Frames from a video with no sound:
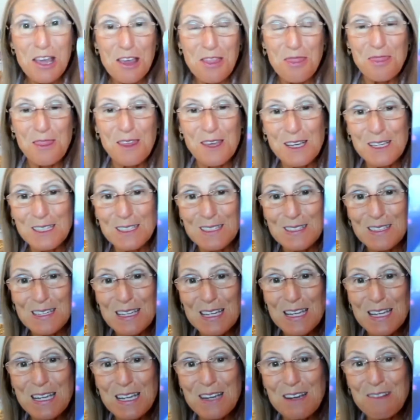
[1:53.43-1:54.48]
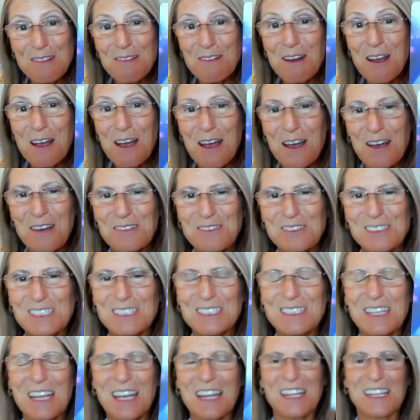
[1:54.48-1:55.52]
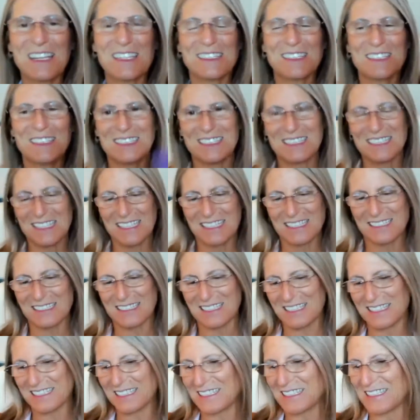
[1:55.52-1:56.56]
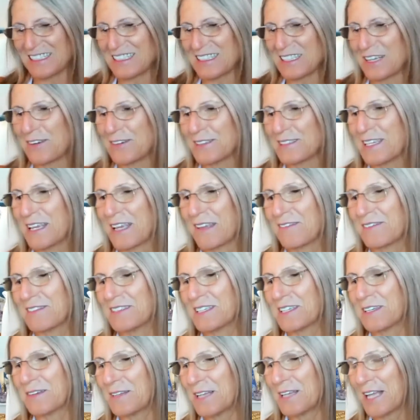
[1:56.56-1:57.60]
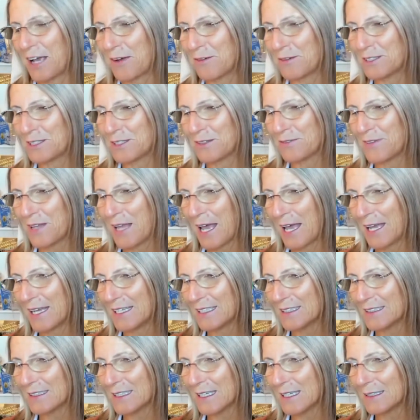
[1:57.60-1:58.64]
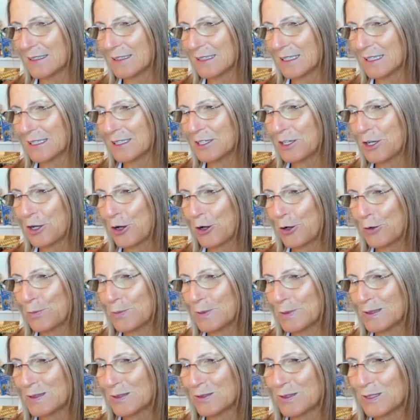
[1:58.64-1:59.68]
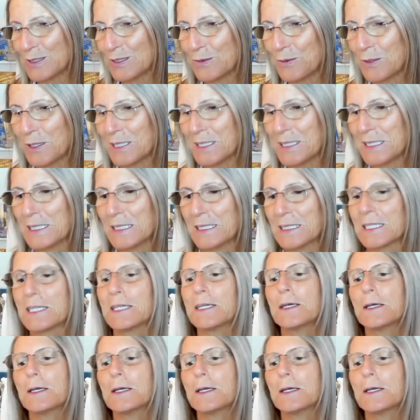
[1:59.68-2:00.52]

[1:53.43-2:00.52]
The Secret, which is kind of interesting, isn't it? Just as I was saying, Secret Language of Light, it says the unknown, mysteries, wonders.